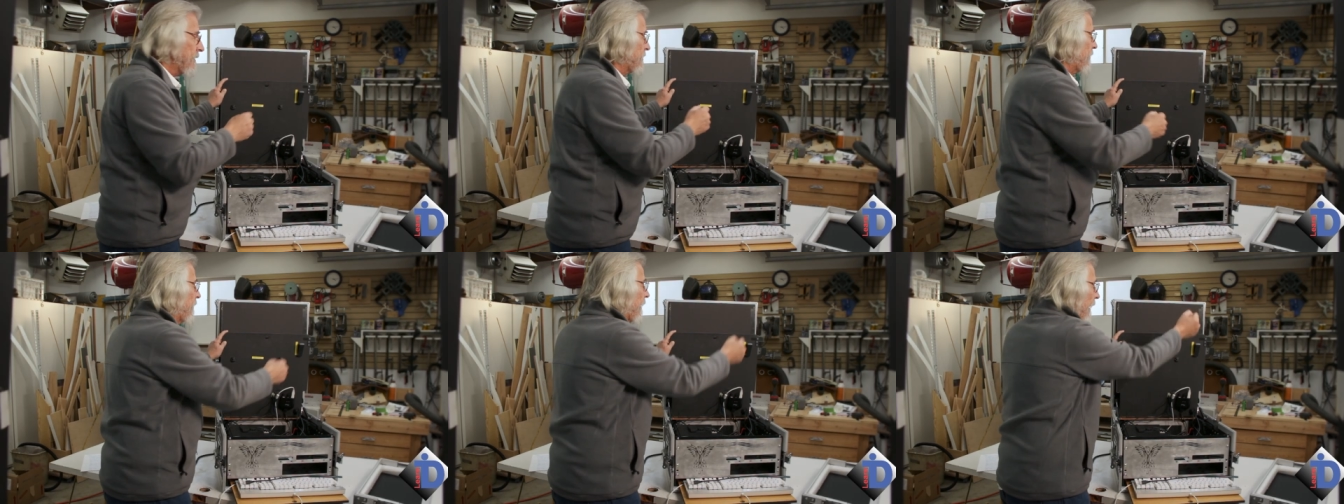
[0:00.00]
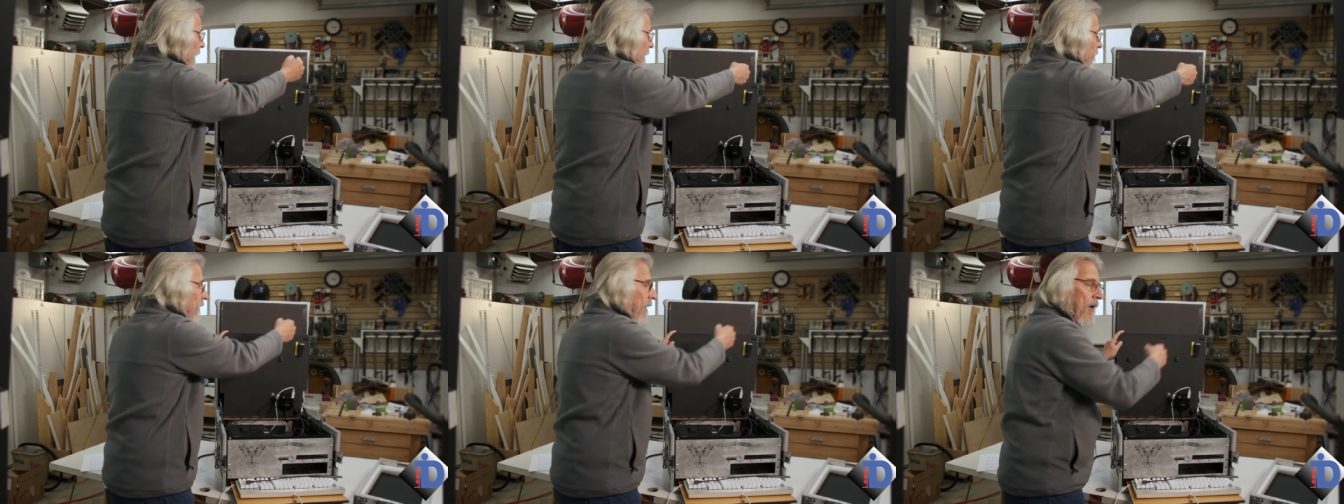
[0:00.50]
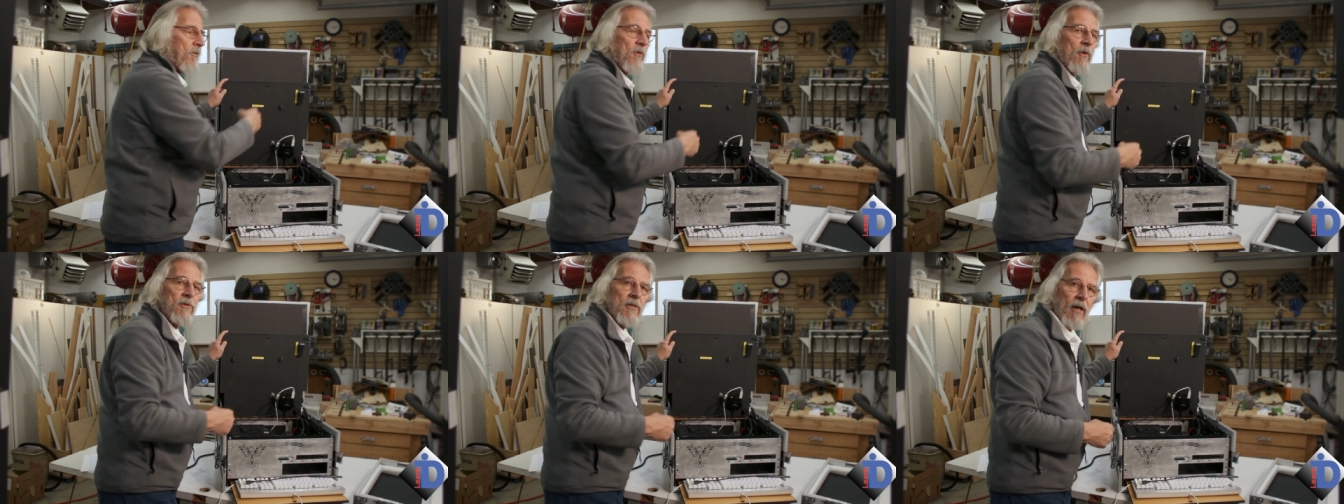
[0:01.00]
so you can have your
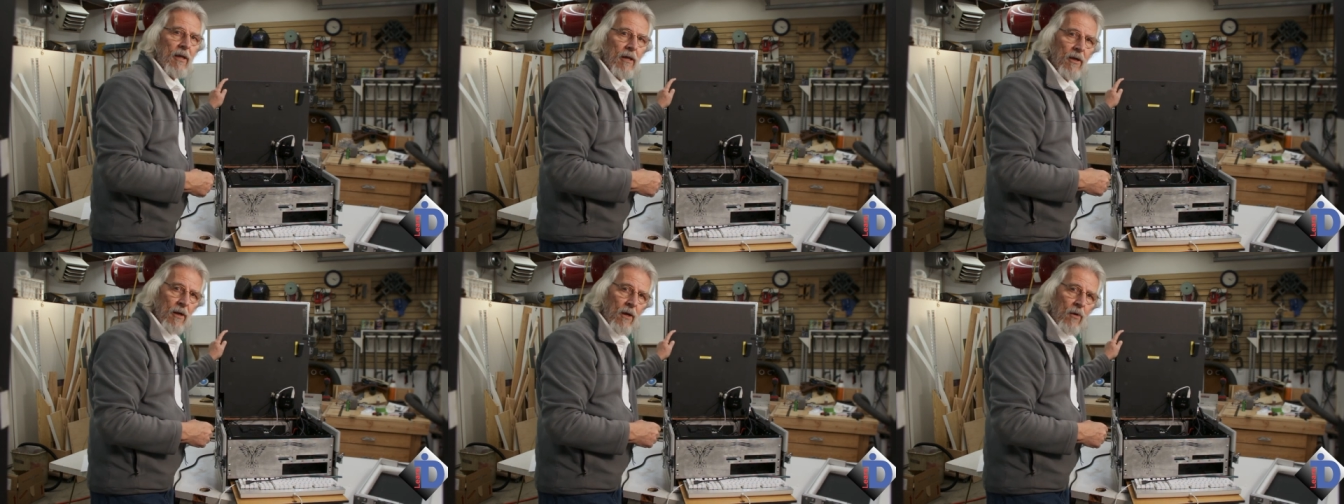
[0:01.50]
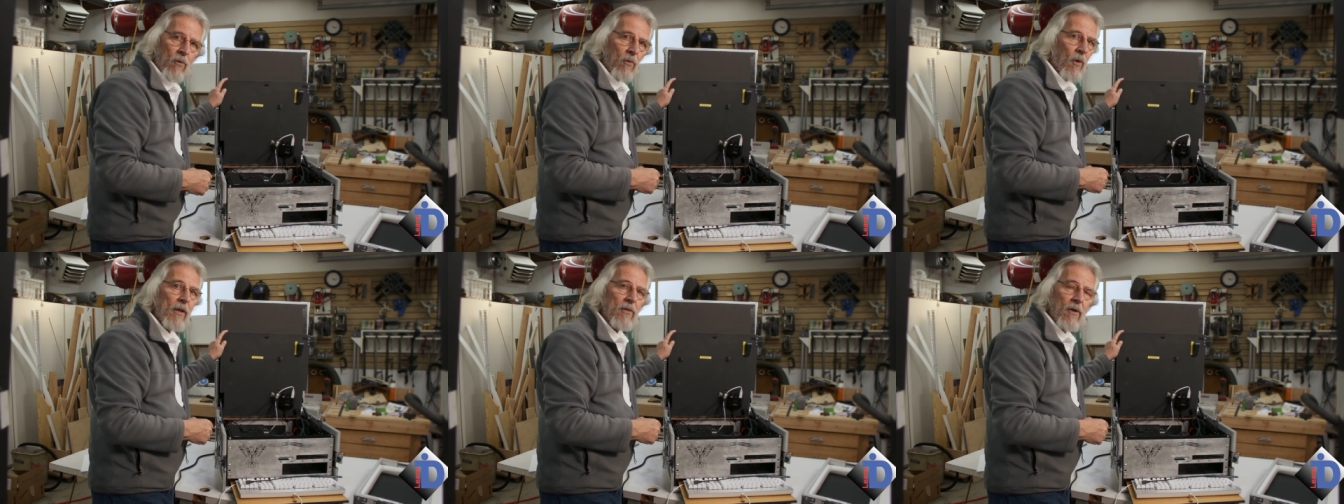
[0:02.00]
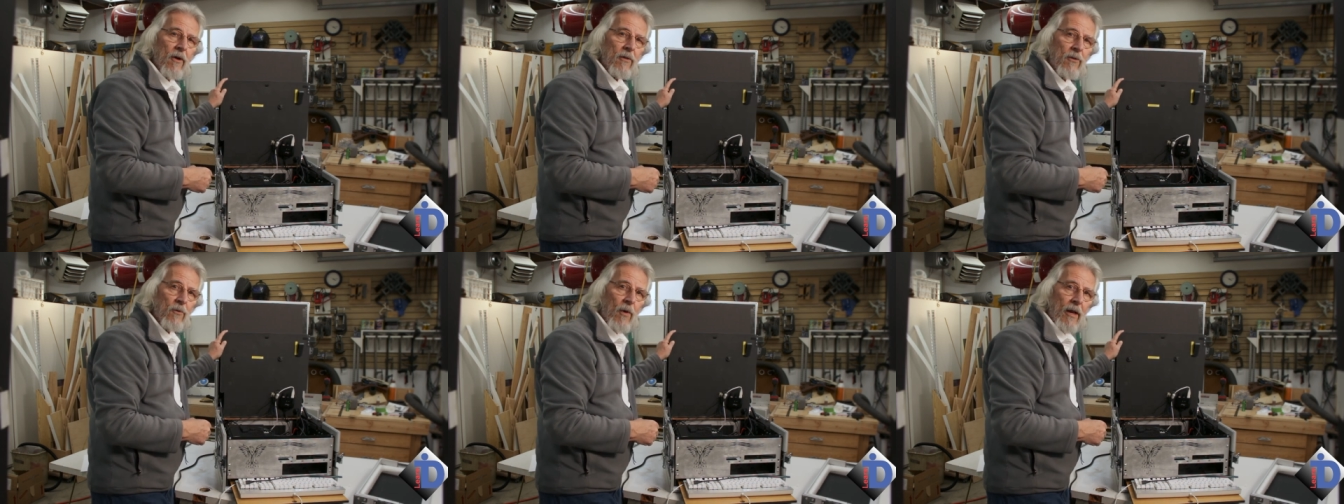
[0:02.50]
headphones hanging right there
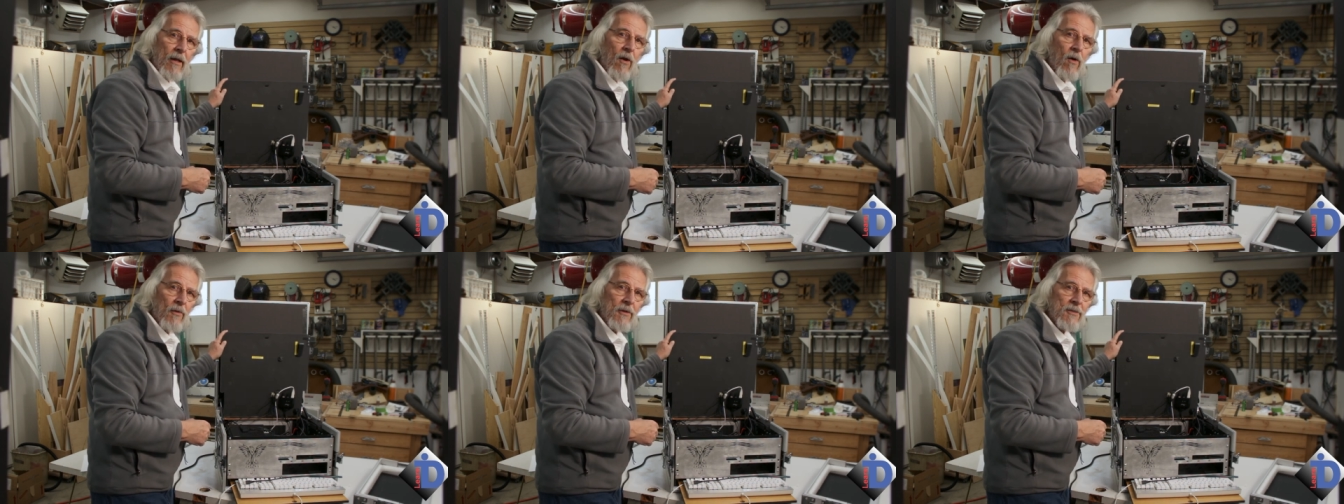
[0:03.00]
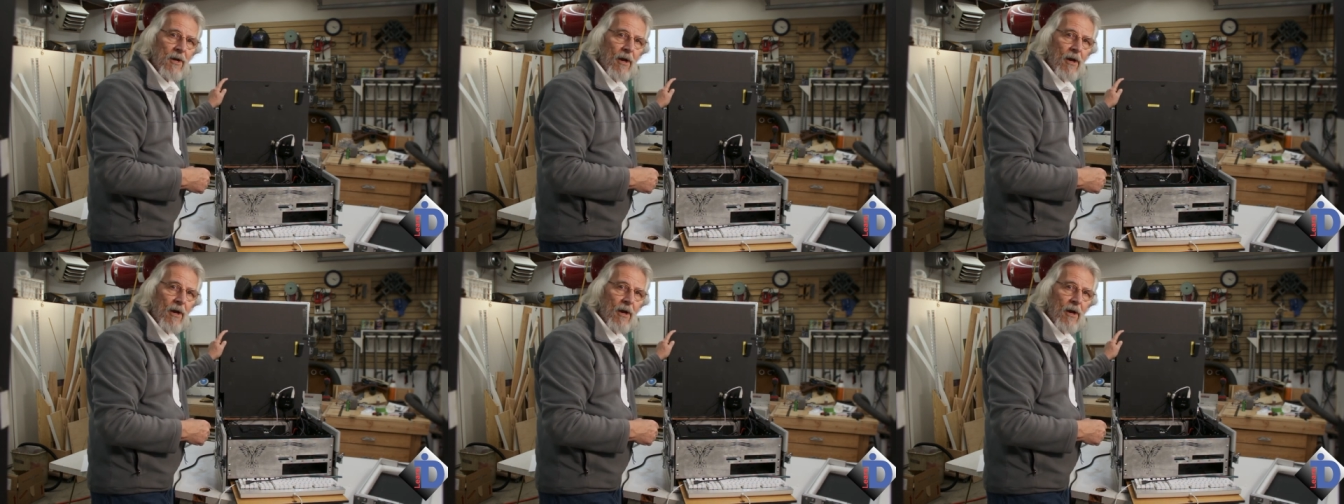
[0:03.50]
at the ready all the